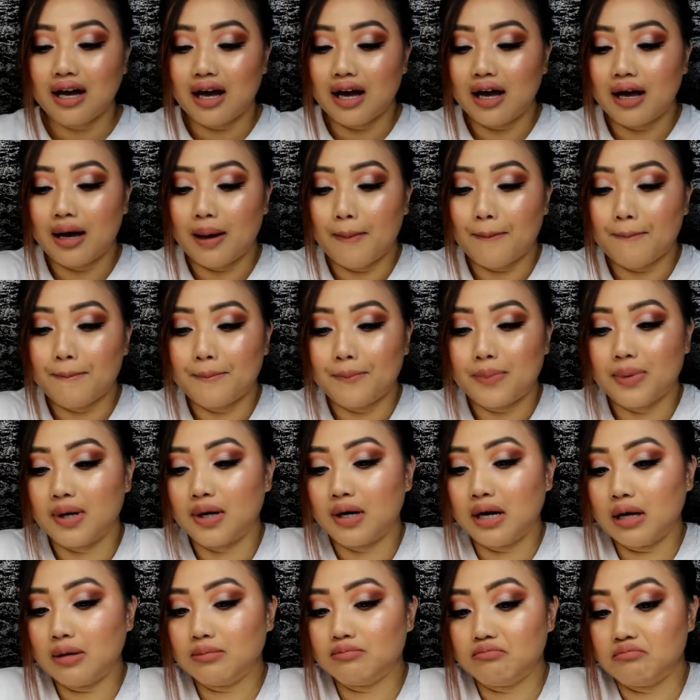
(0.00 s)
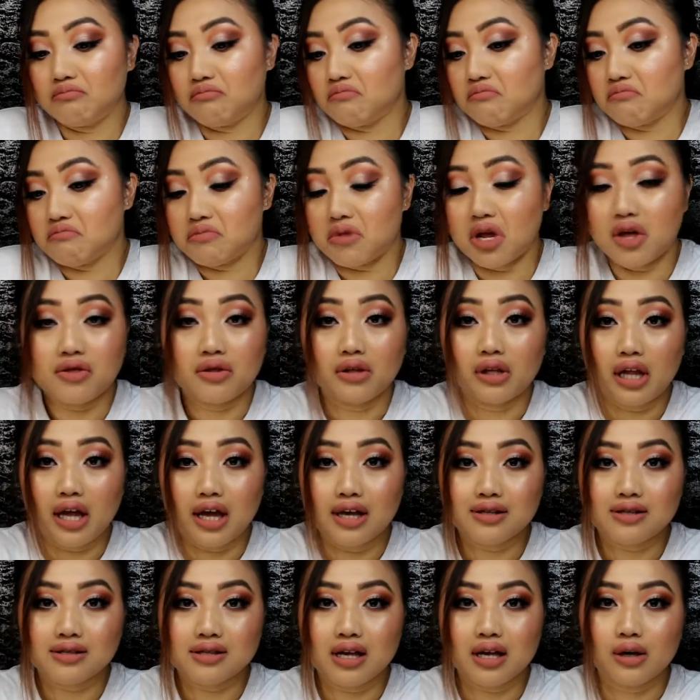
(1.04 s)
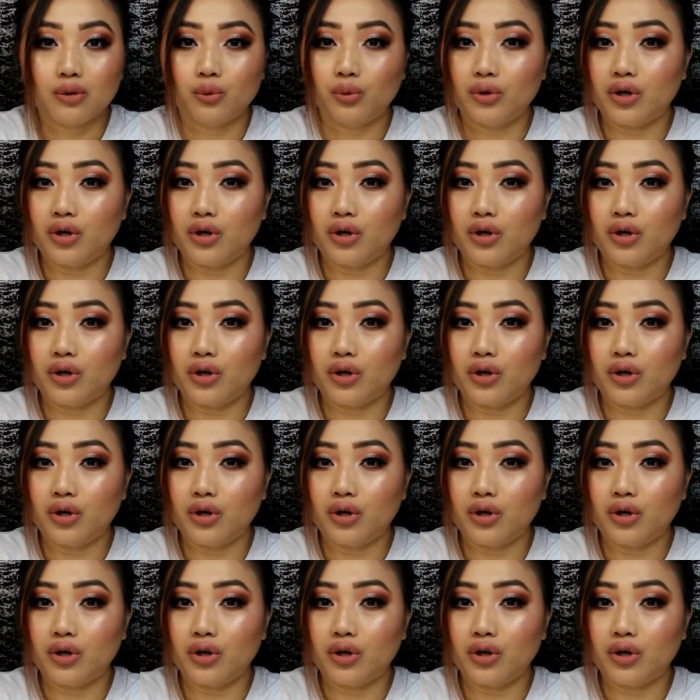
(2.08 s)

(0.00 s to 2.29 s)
Um, but nonetheless,